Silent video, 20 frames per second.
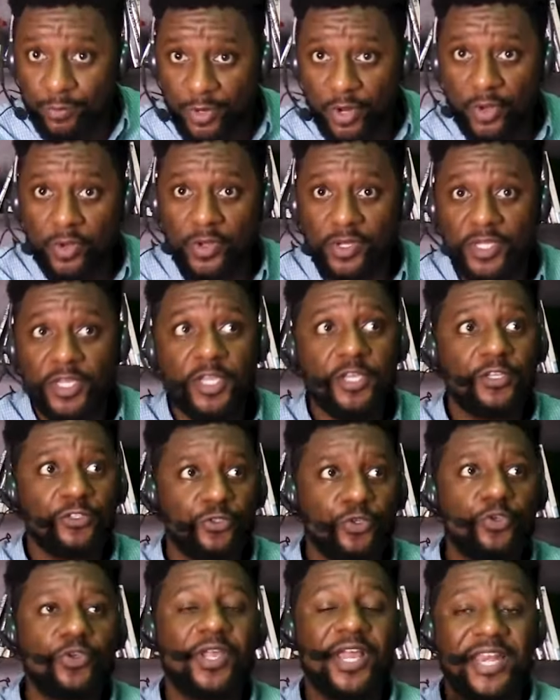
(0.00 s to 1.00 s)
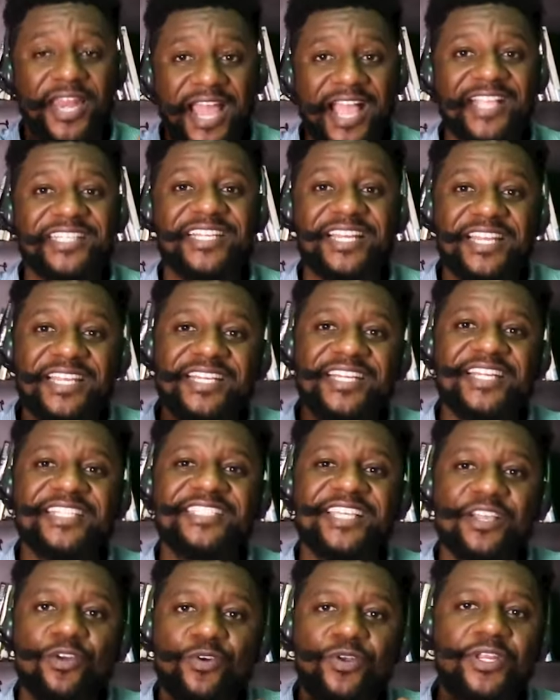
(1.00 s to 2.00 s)
blog. So you can actually
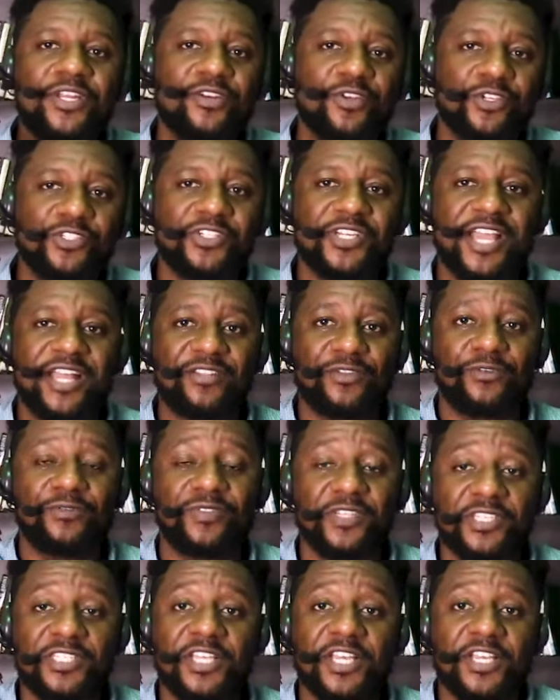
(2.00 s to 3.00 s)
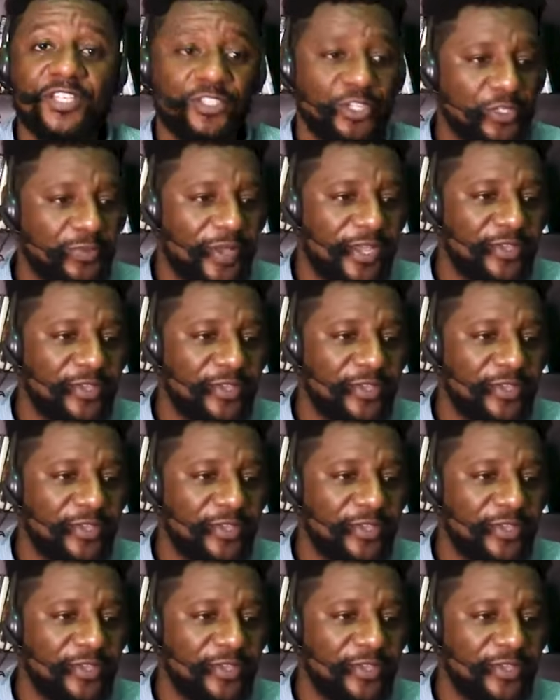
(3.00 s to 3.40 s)
create a whole industry out of this just